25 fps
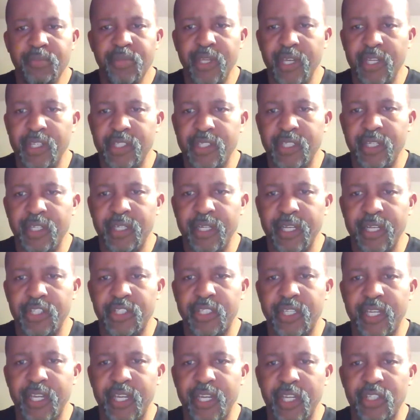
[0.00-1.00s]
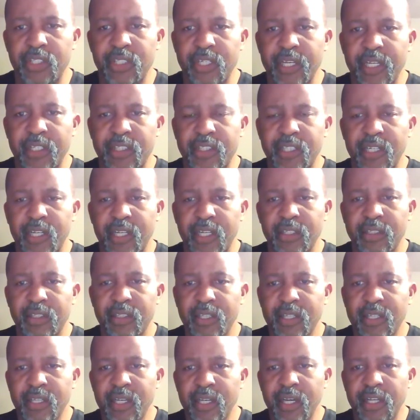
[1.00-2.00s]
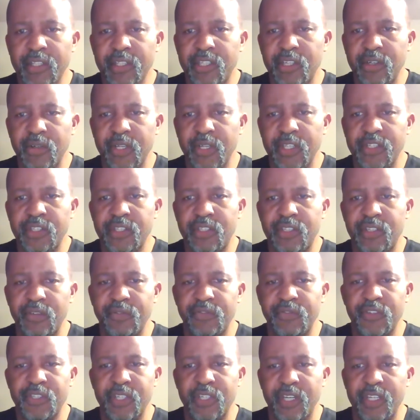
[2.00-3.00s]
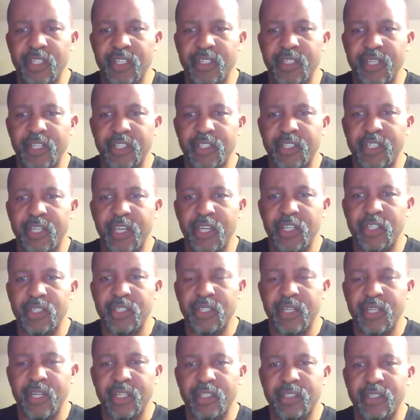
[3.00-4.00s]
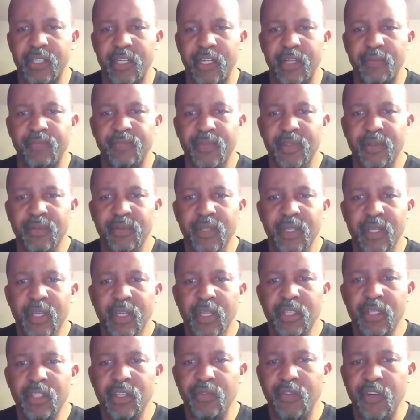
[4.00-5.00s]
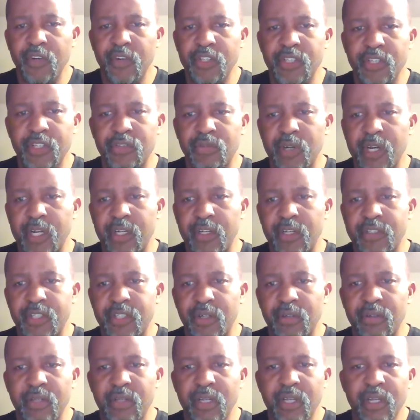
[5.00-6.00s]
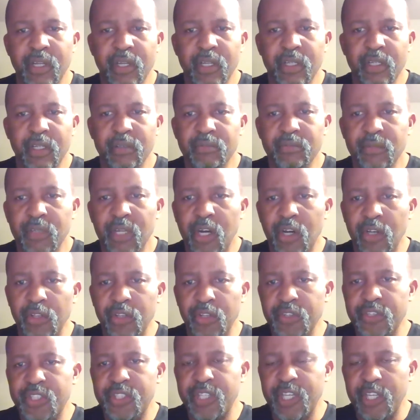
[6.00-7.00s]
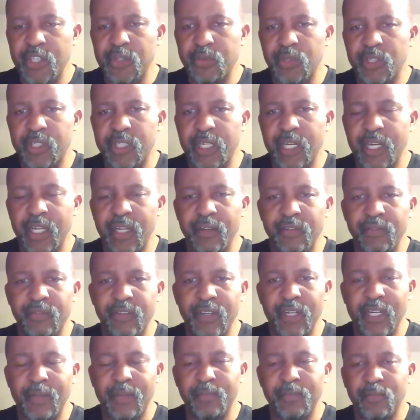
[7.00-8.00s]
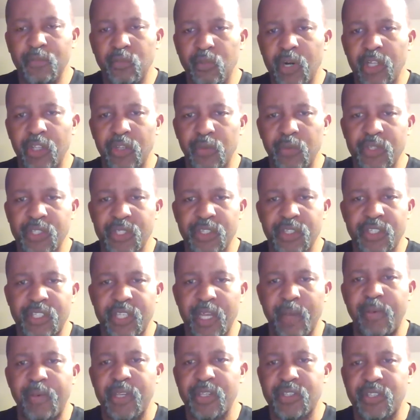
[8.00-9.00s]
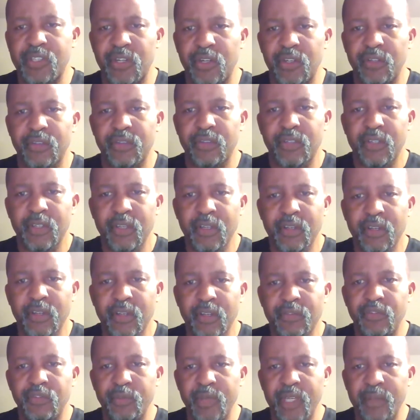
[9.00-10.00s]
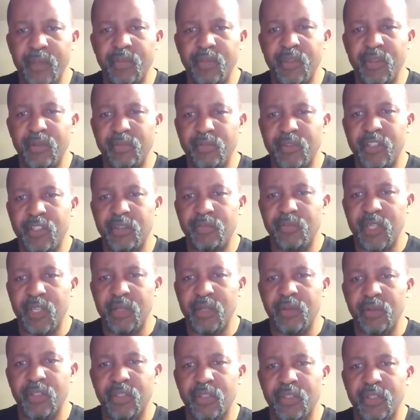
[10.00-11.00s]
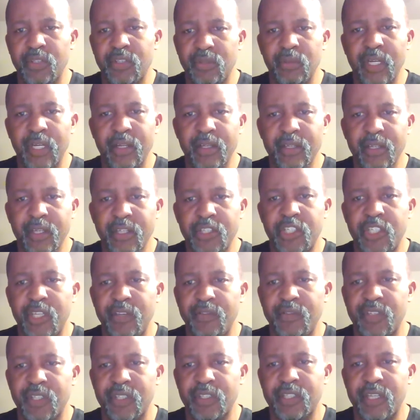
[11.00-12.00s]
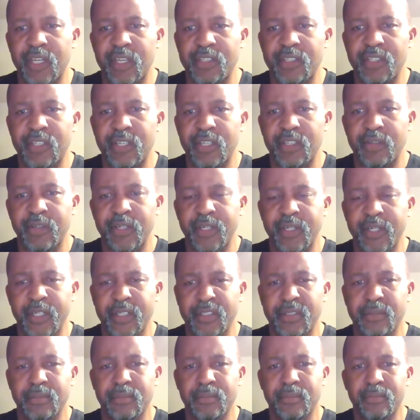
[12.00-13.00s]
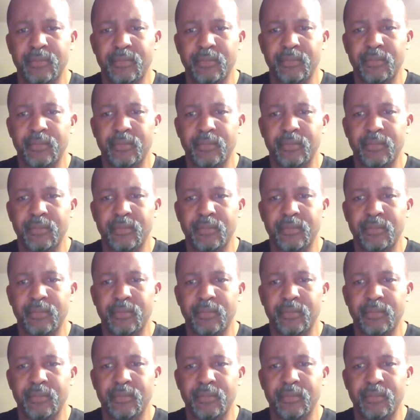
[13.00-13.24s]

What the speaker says: PhD in Education at Ontario Institute for Studies in Education at University of Toronto. So all those things were kind of, Waterloo was a stepping stone for me to be able to achieve success in other areas.